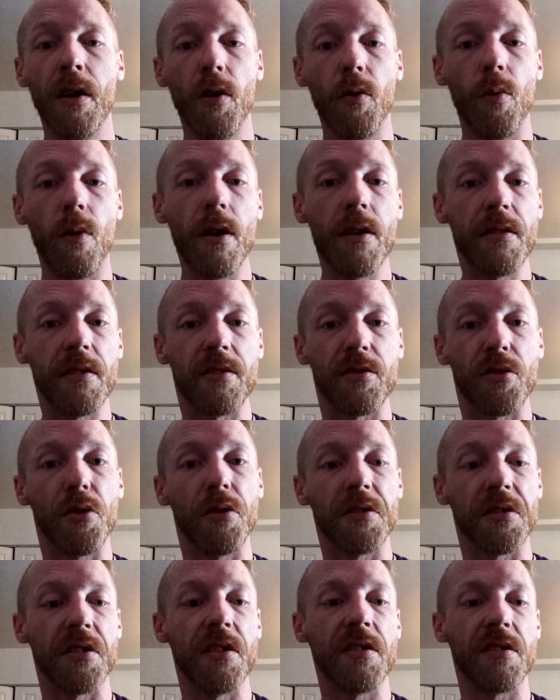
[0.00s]
why this
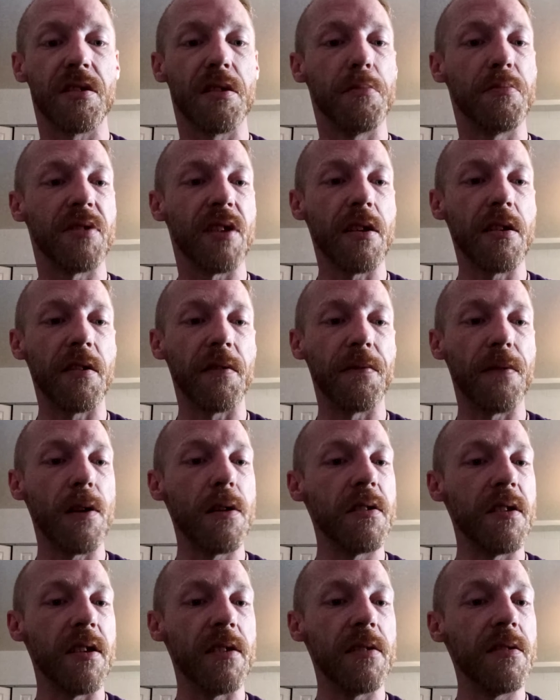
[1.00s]
whole system's
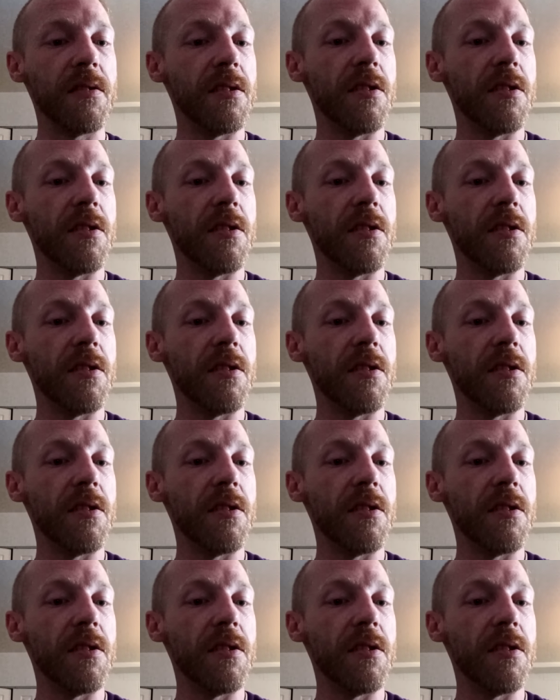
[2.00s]
underfunded.